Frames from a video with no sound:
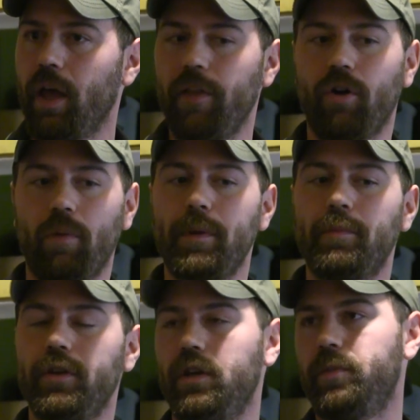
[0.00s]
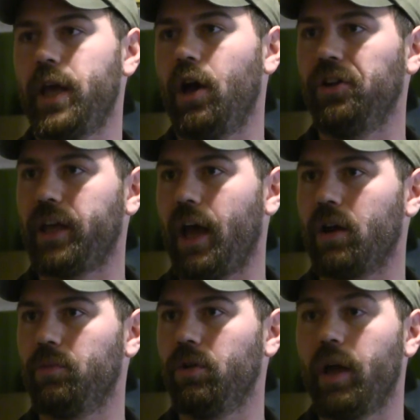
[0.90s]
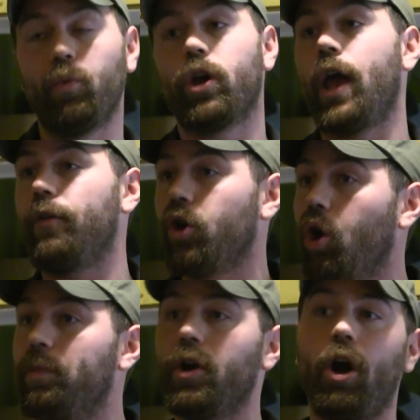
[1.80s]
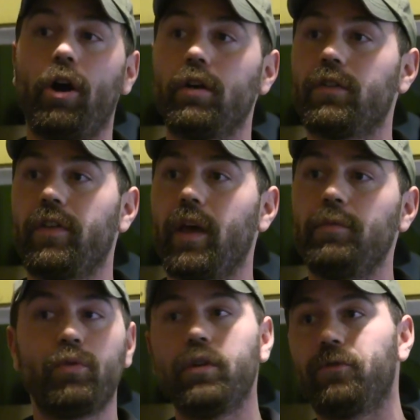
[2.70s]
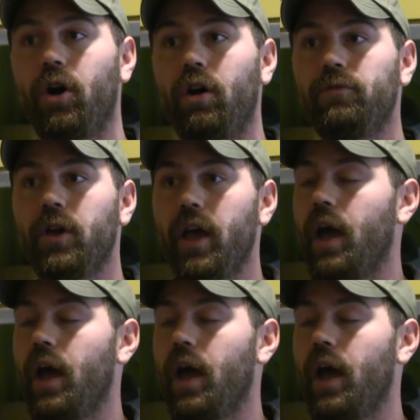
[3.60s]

and there are people that need to be held accountable and we're going to have an open heart to them to evolve